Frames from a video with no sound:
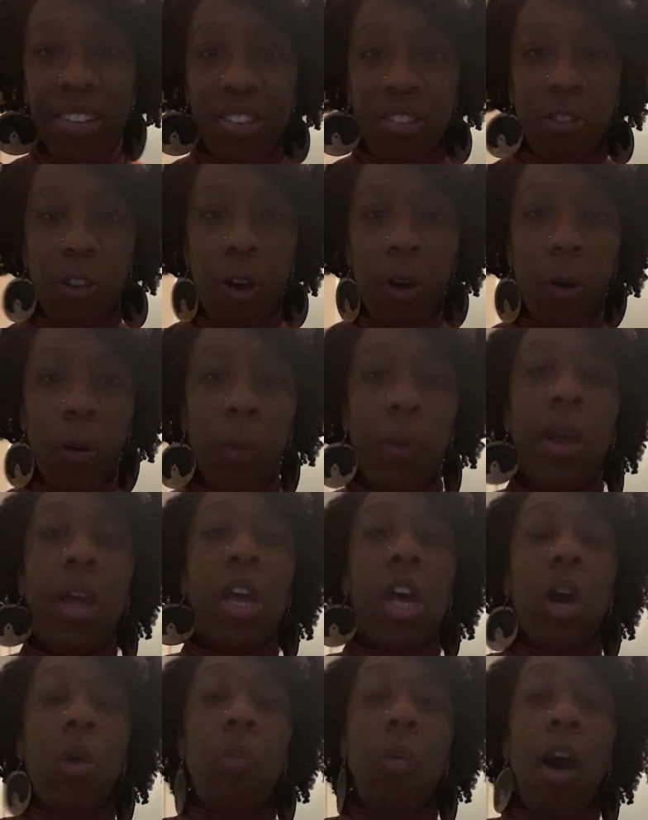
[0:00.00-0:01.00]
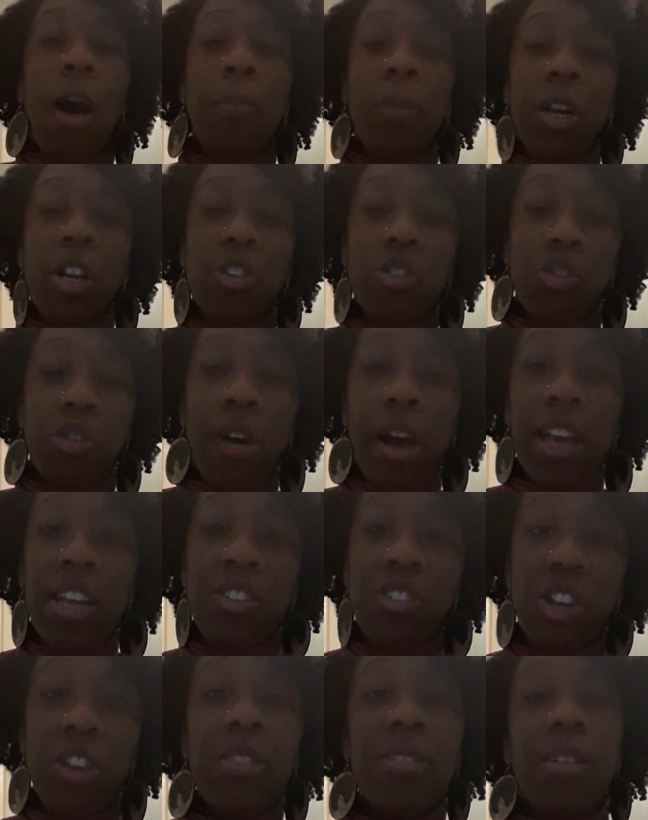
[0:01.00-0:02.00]
So what I'm going to try
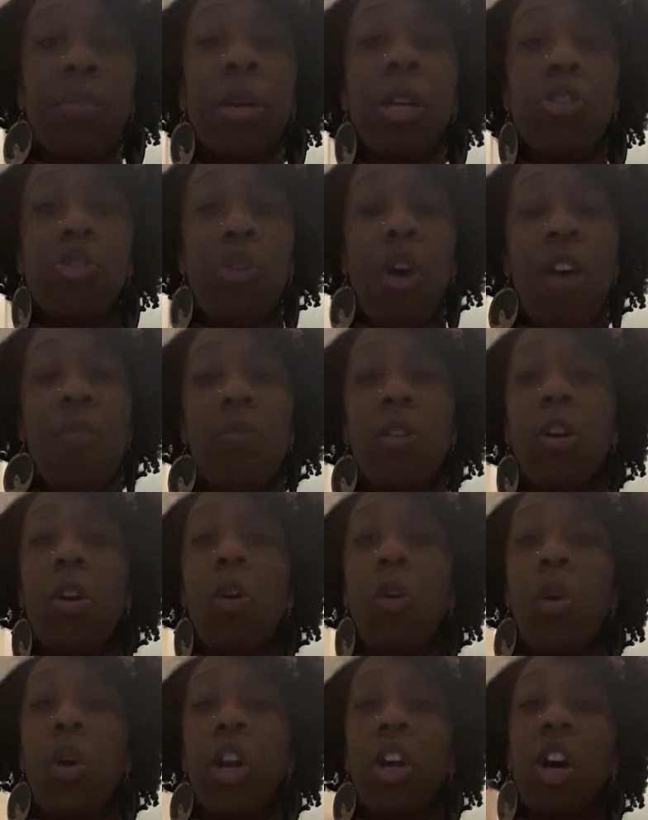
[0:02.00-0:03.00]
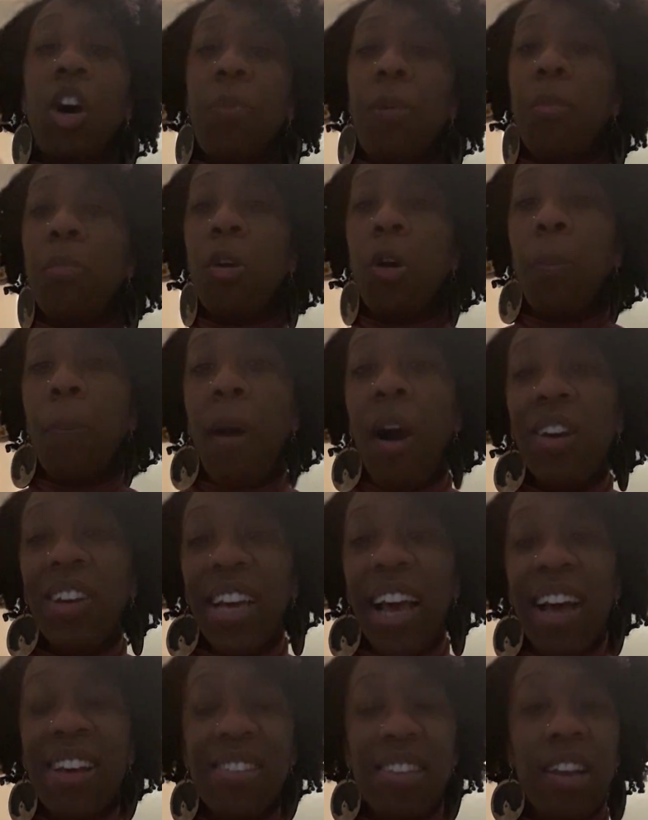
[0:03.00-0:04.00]
and do is I'm going to try and record a couple more
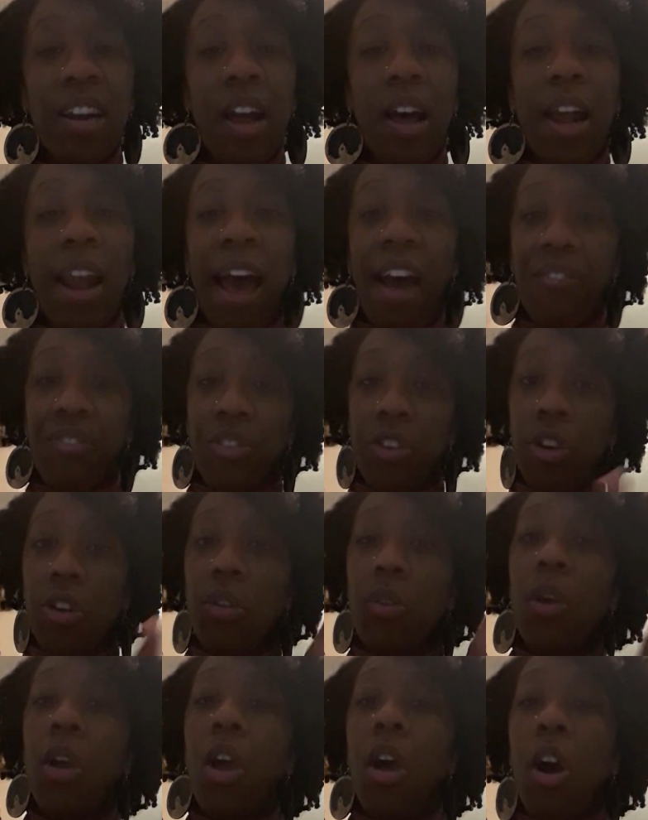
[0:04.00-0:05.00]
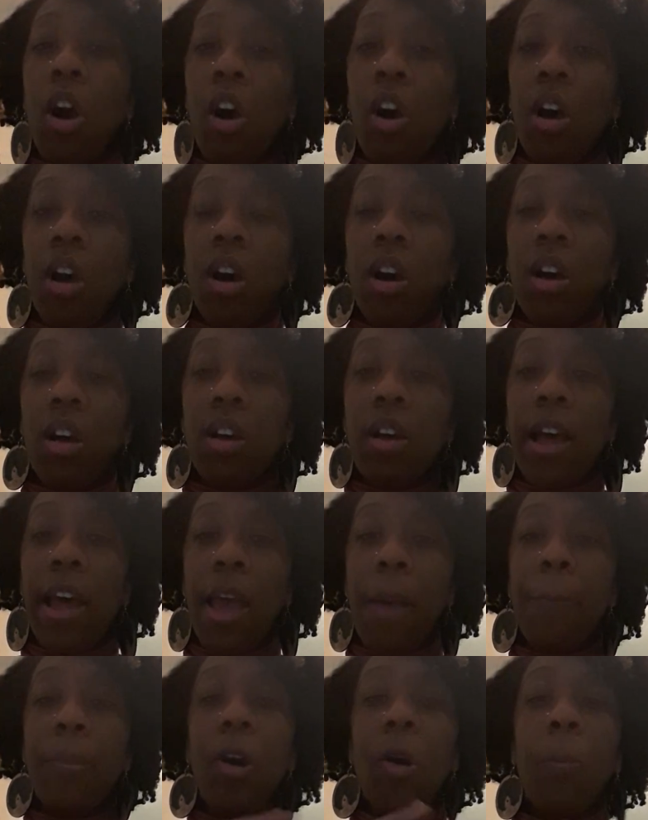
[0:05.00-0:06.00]
podcasts, and I'll have to
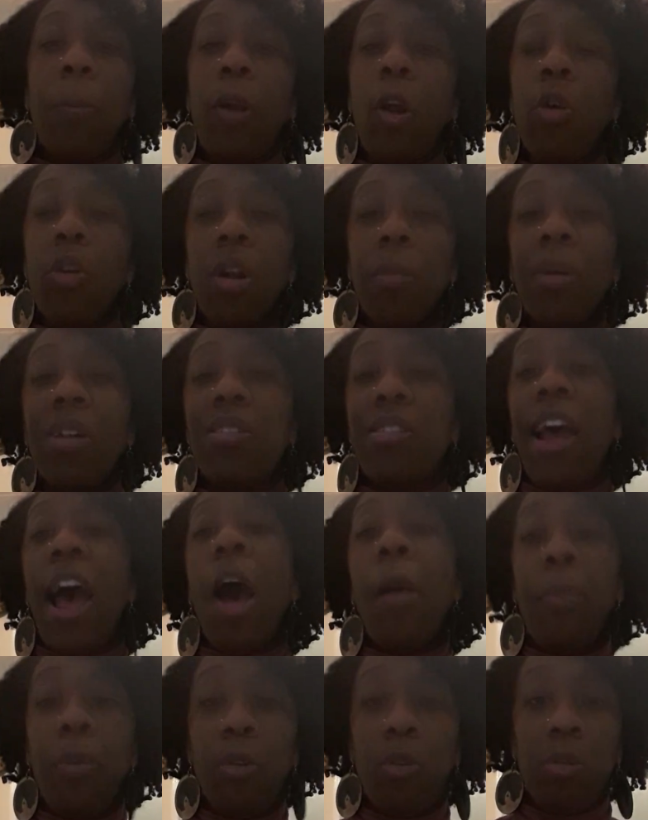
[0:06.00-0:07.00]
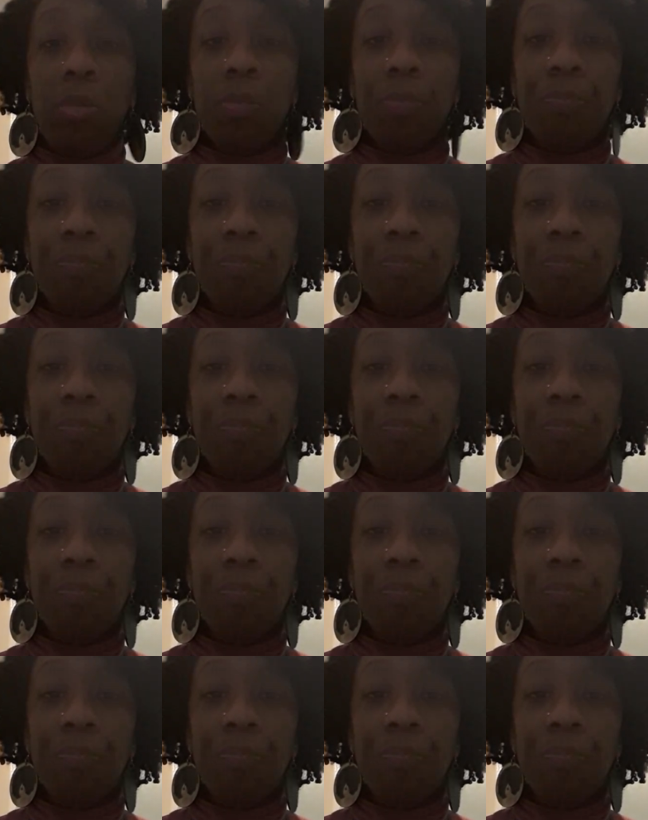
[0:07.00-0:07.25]
upload them onto Apple.